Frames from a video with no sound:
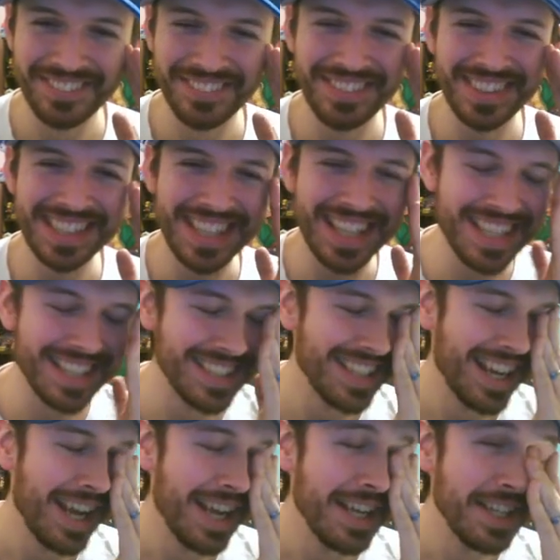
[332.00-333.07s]
freaking
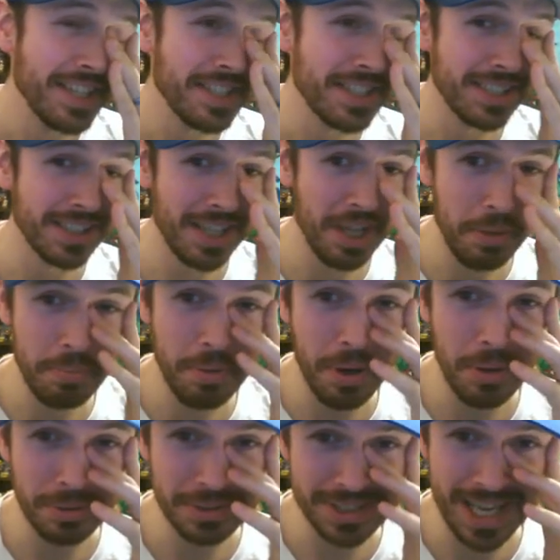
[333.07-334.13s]

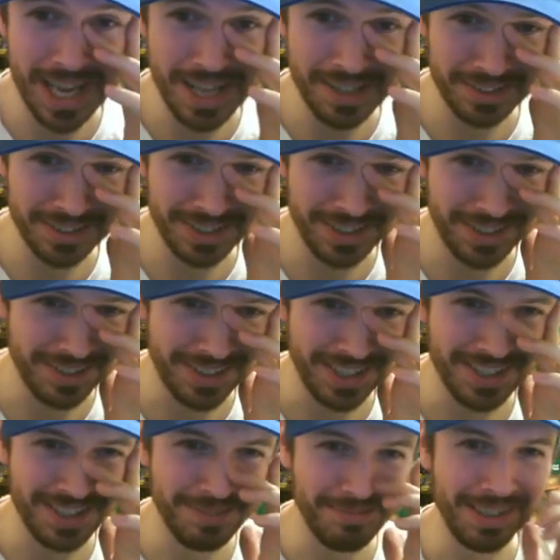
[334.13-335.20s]
slowpoke tail curry.
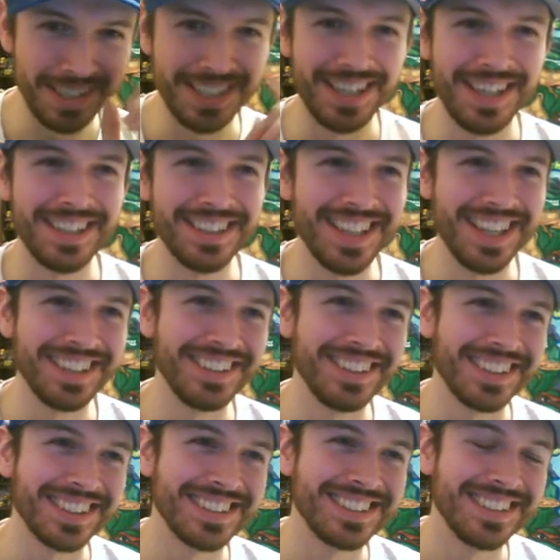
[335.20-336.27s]
Oh my god, that
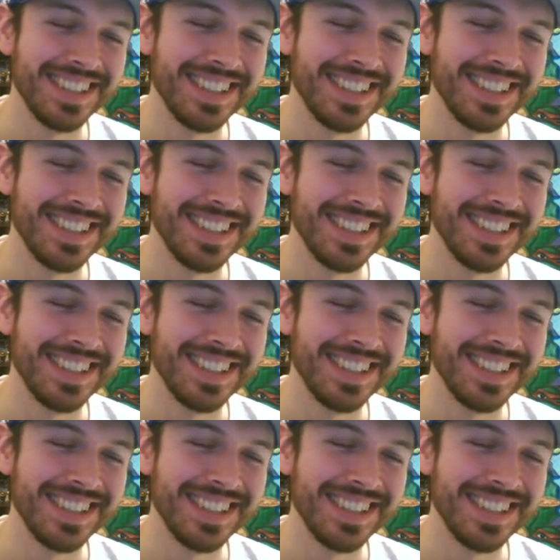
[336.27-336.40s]
looks